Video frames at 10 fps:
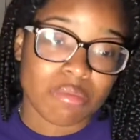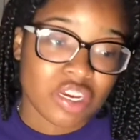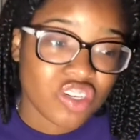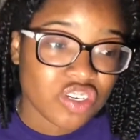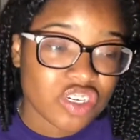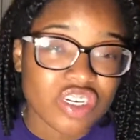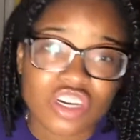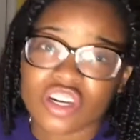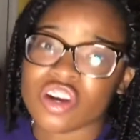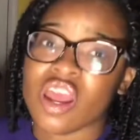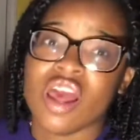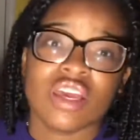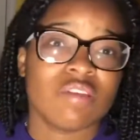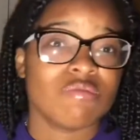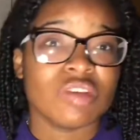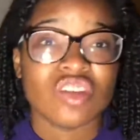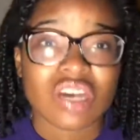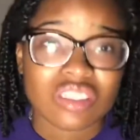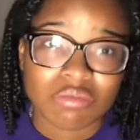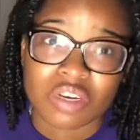my sugar, giving me
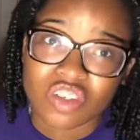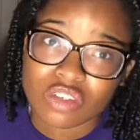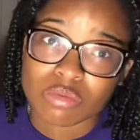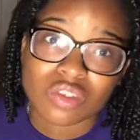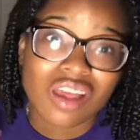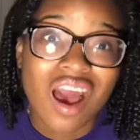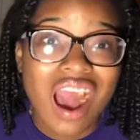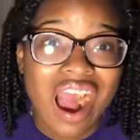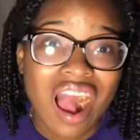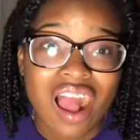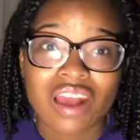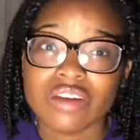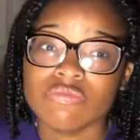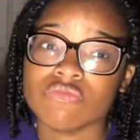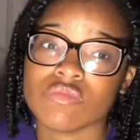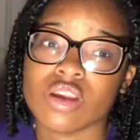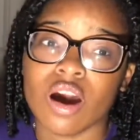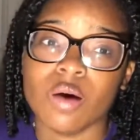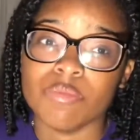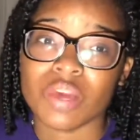shots if my sugar was high,
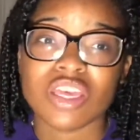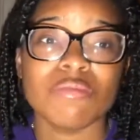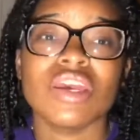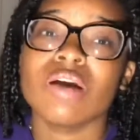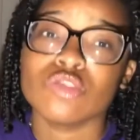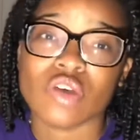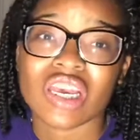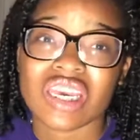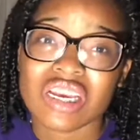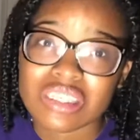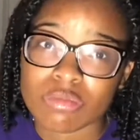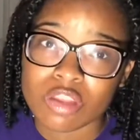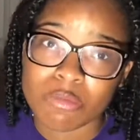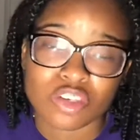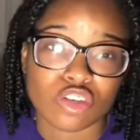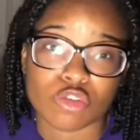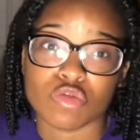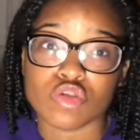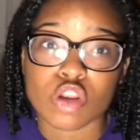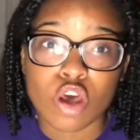waking me up so I could eat something my sugar
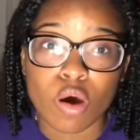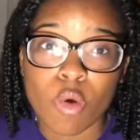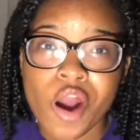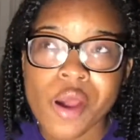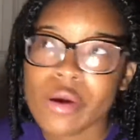was low.